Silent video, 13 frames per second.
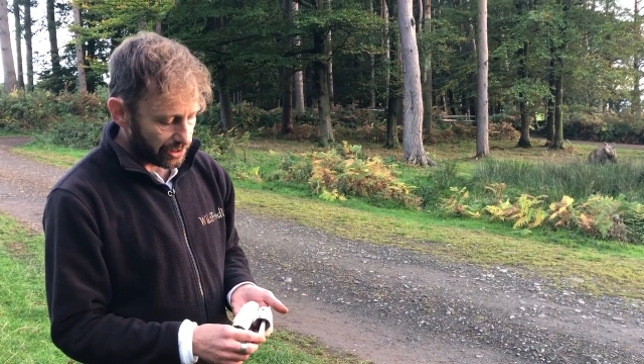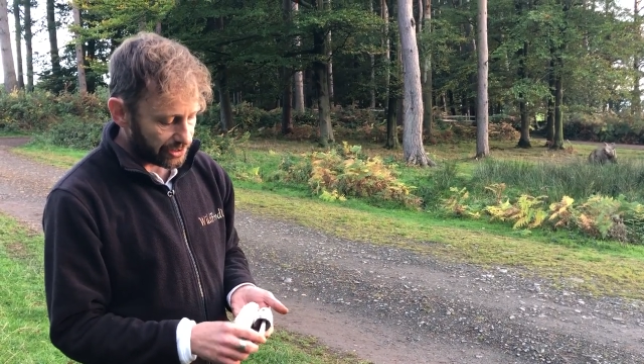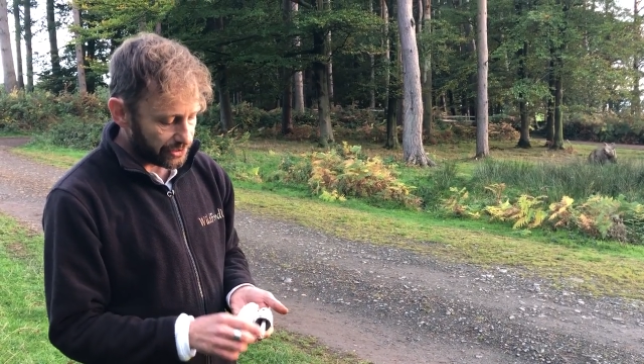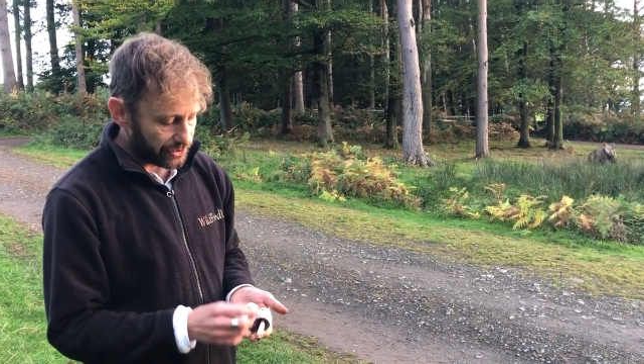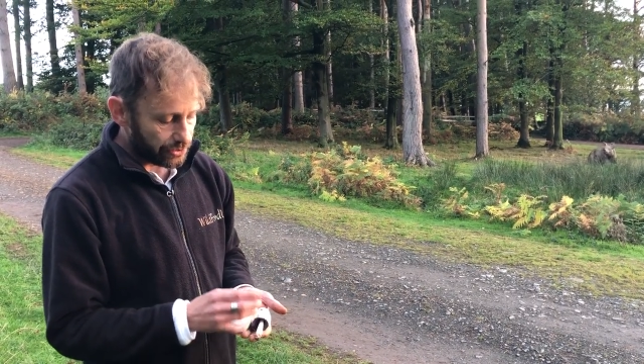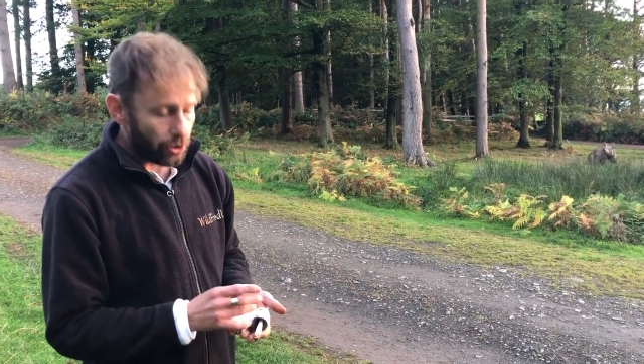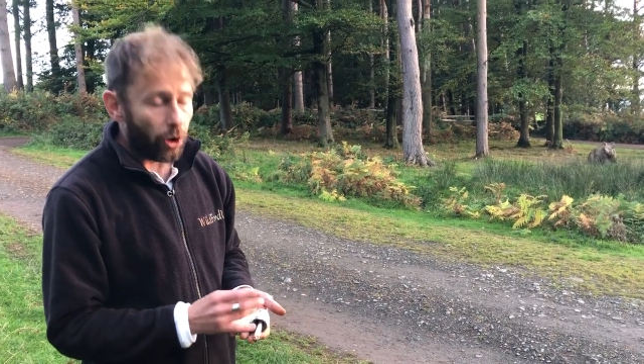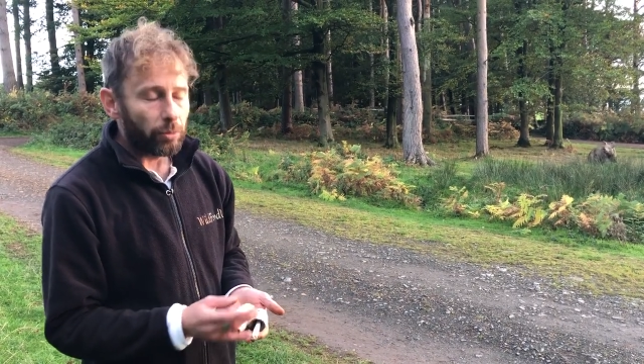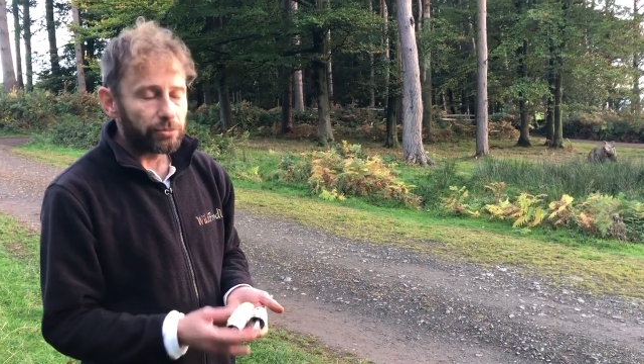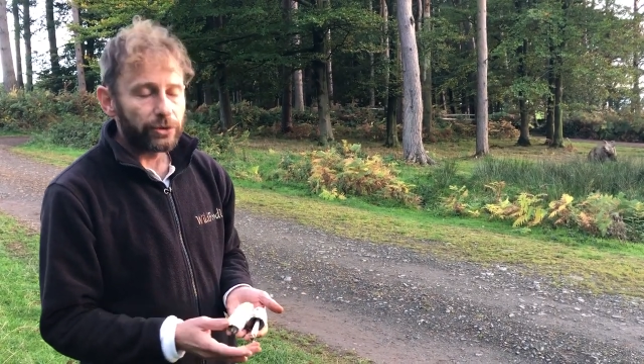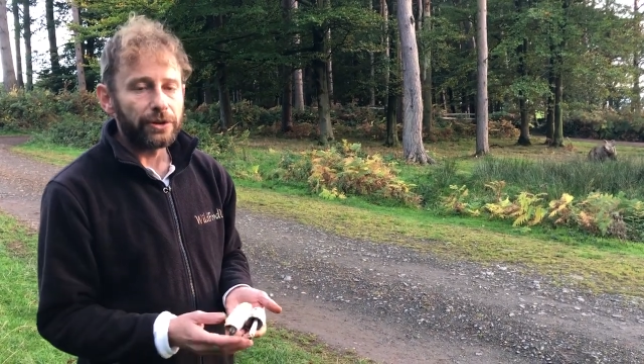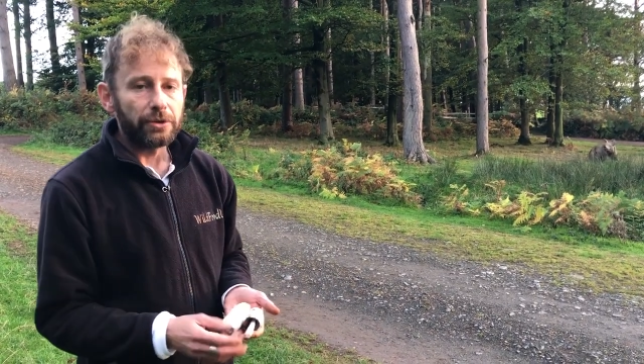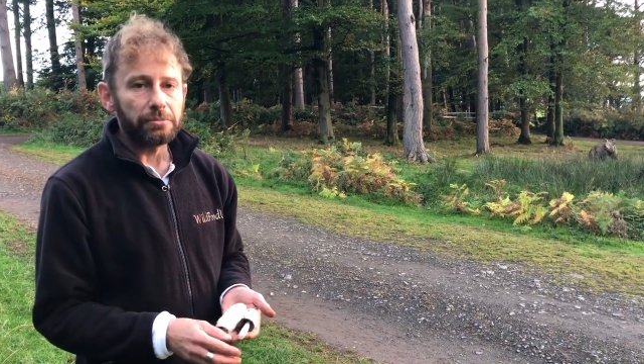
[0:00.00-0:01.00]
This is
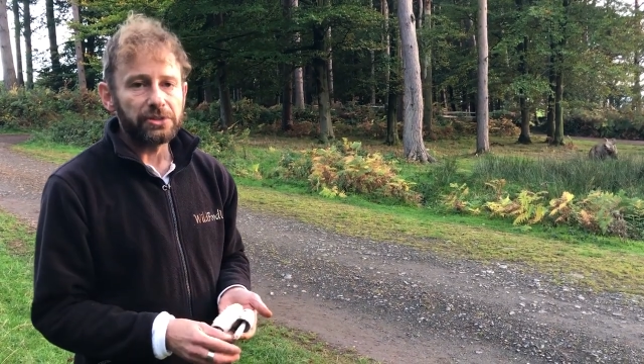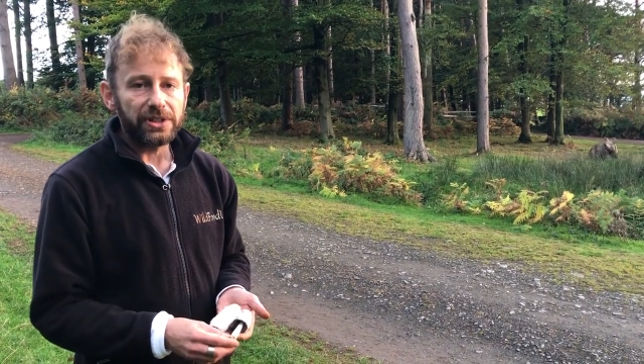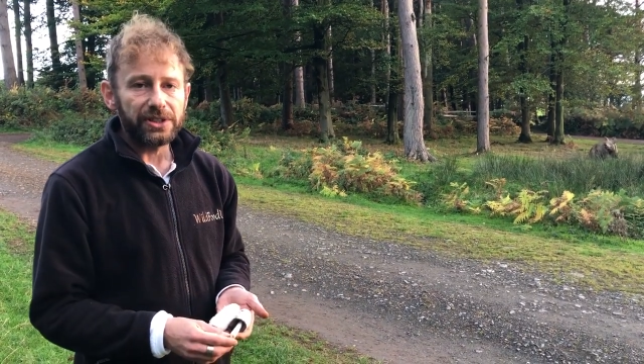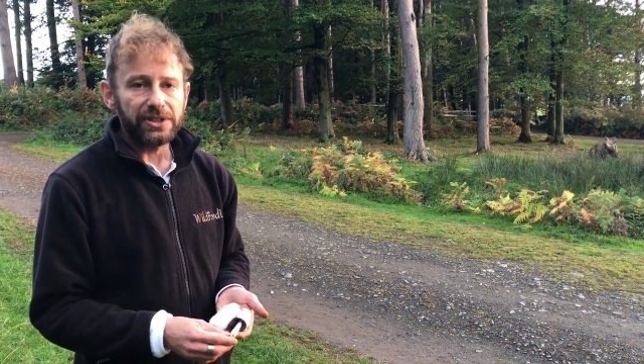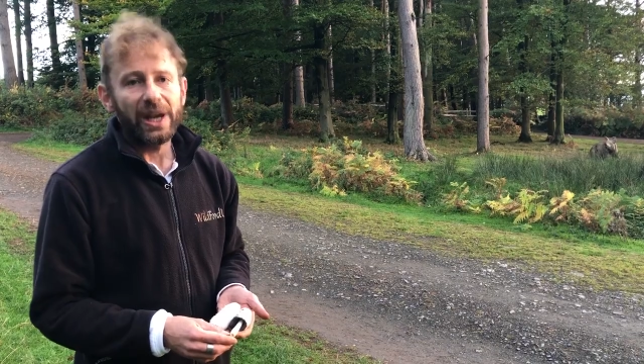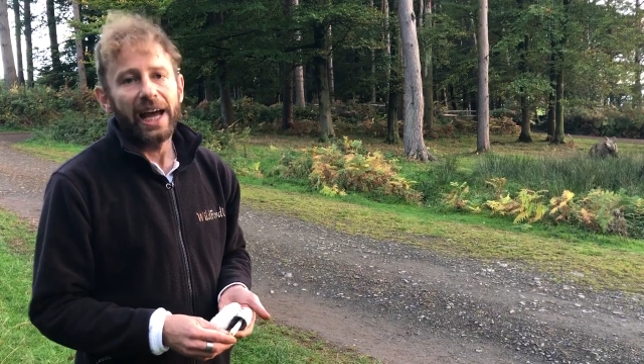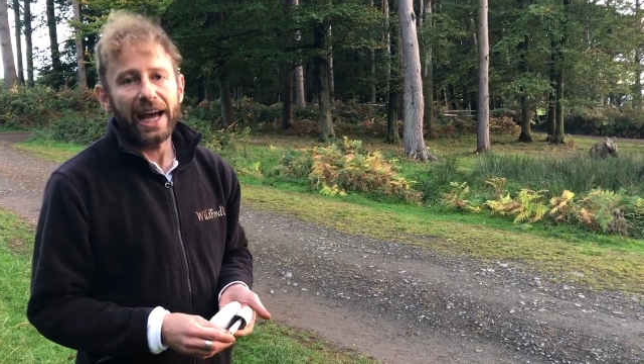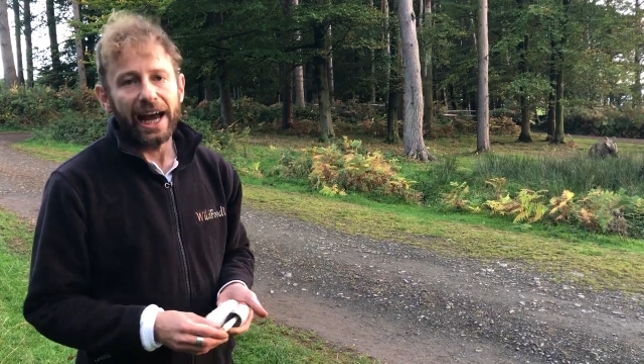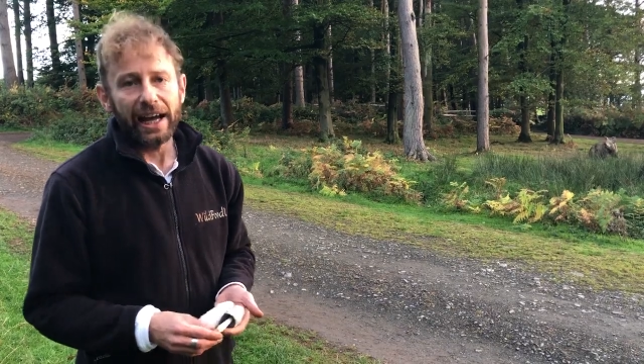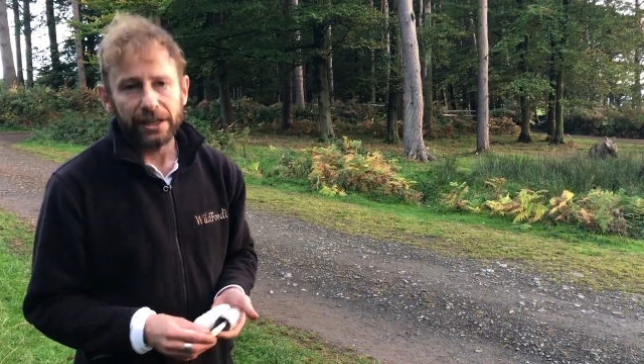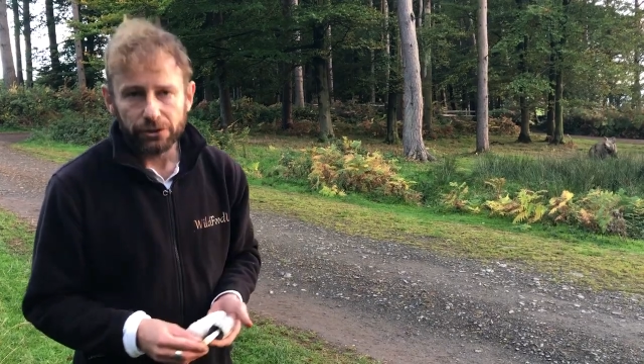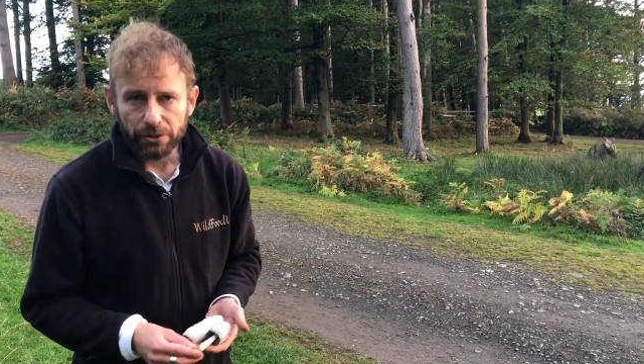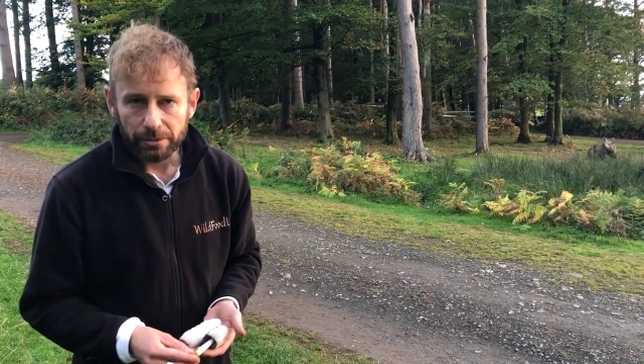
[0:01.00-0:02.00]
Coprinopsis
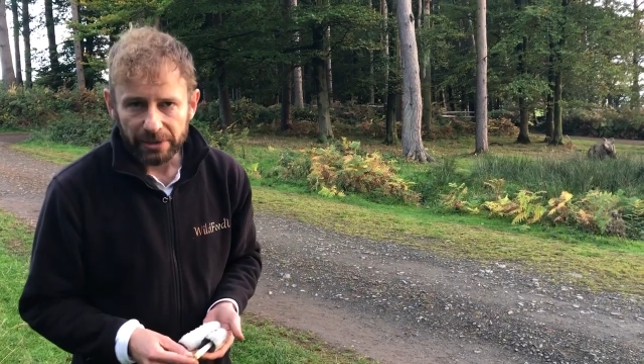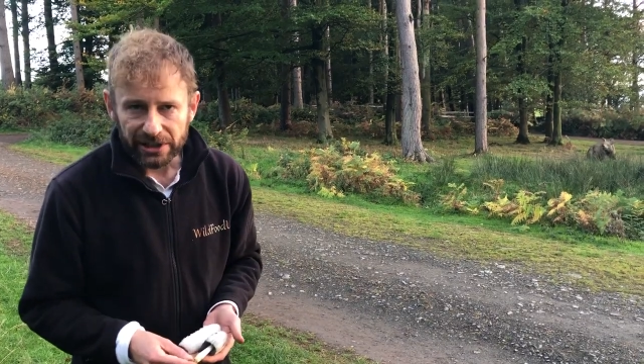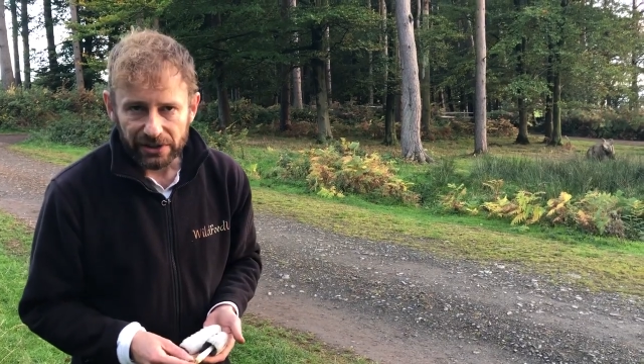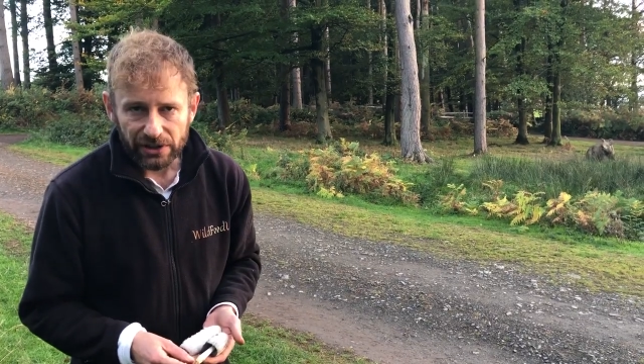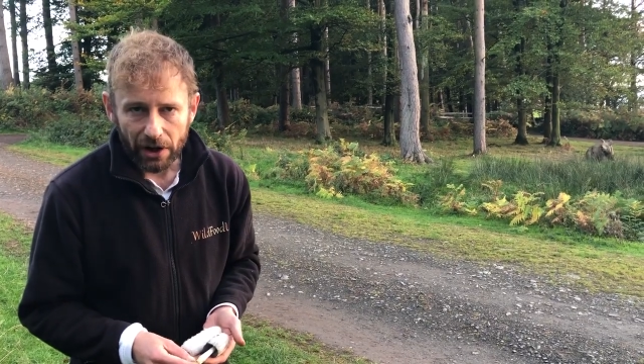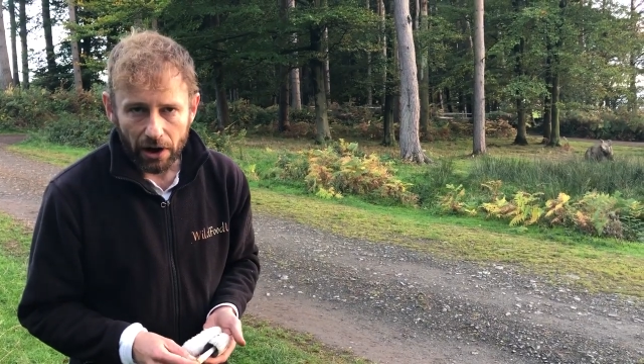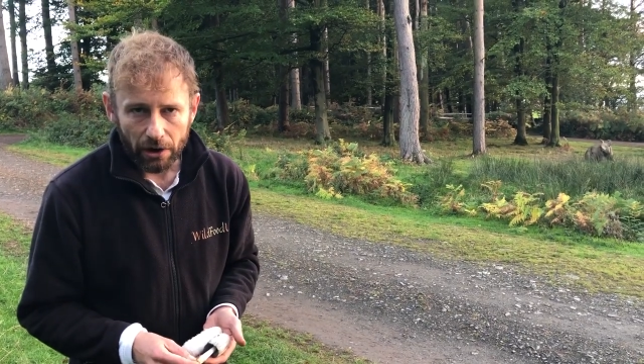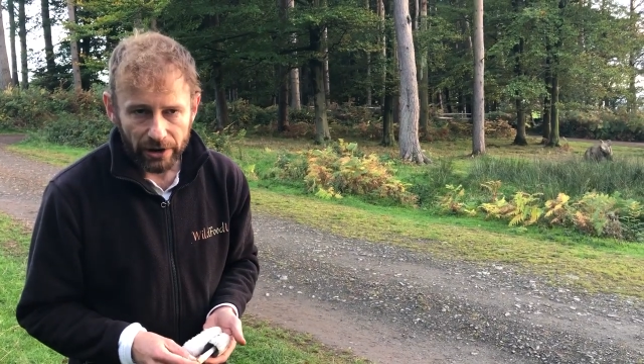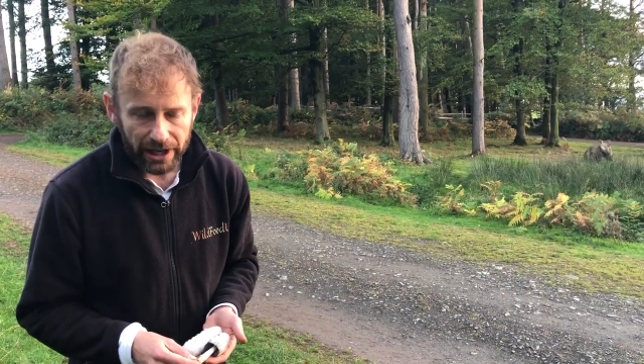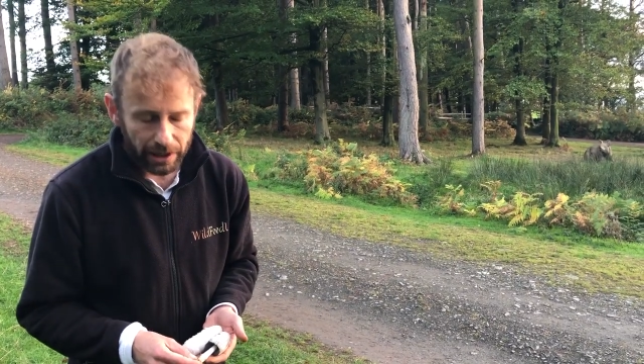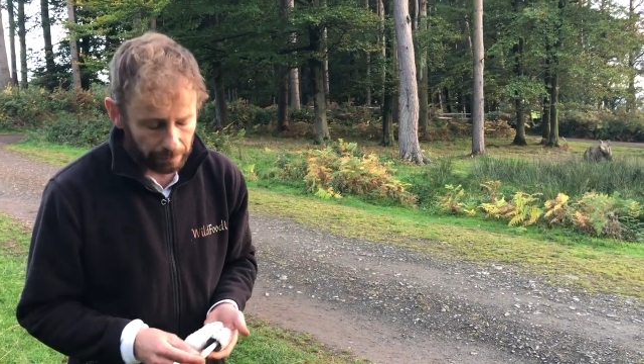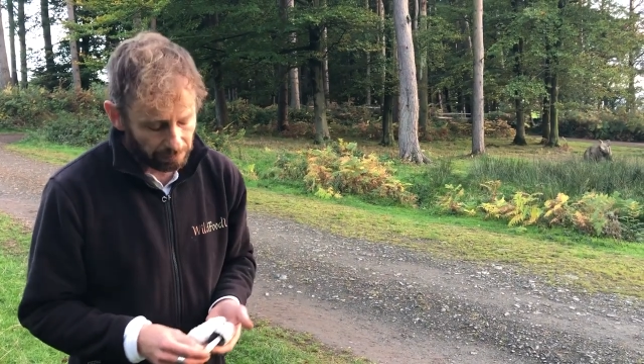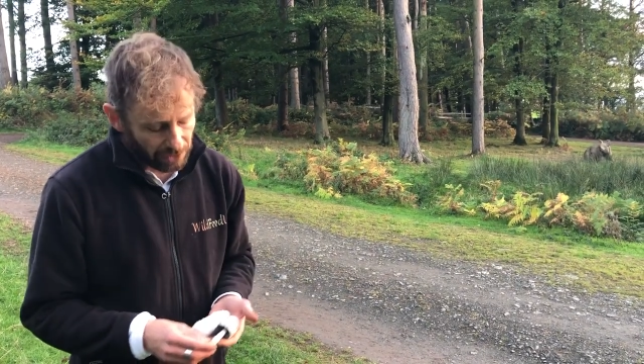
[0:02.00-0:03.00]

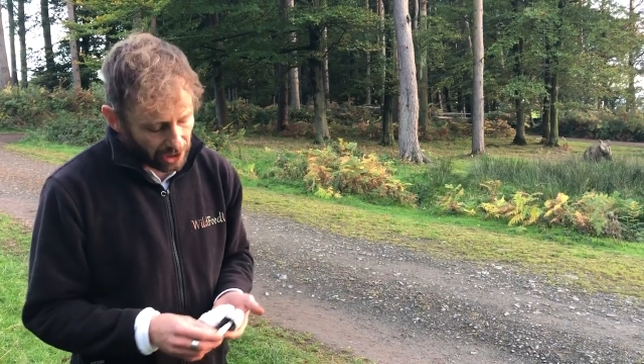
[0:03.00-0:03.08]
atramentaria,